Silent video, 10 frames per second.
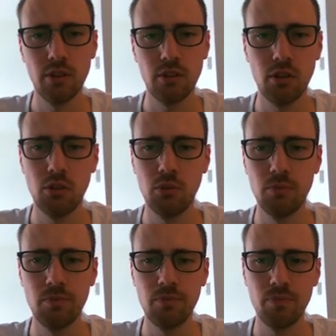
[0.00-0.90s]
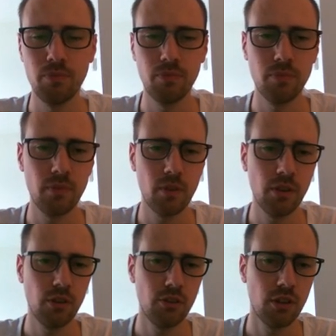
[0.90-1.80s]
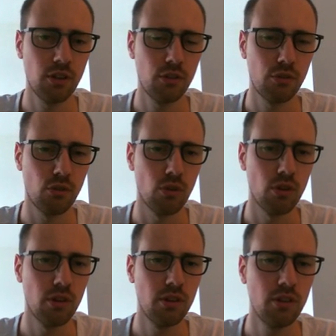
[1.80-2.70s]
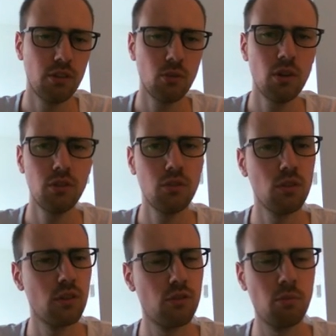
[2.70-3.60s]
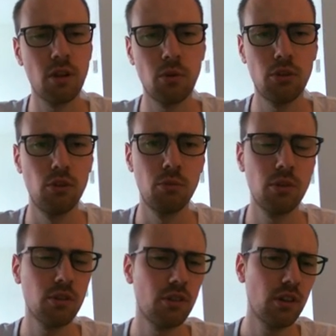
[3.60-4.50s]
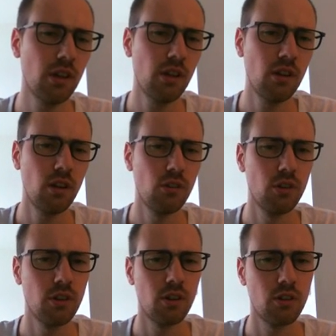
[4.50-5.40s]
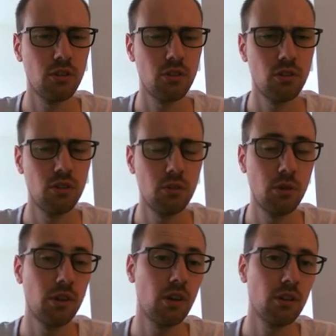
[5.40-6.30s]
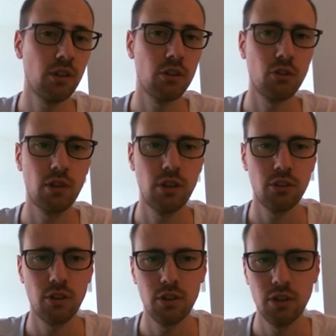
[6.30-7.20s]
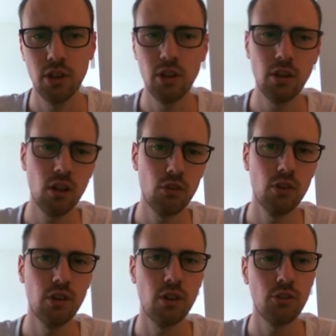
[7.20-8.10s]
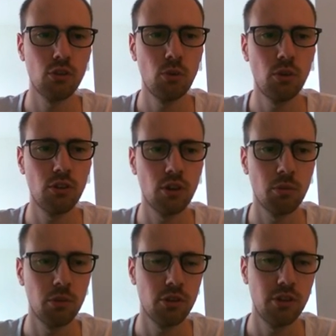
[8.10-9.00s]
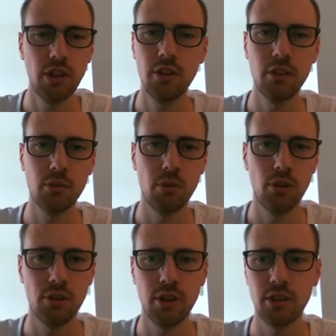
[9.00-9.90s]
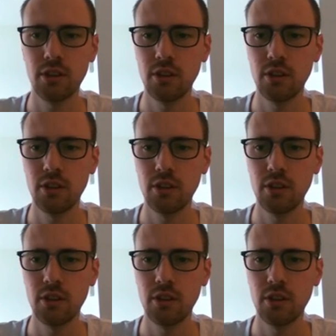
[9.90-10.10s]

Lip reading: So he goes knight h4, and it's quite difficult here for Black what to do, because the king can't really castle, well, you can't castle kingside, can't really castle queenside because the a6 pawn is hanging.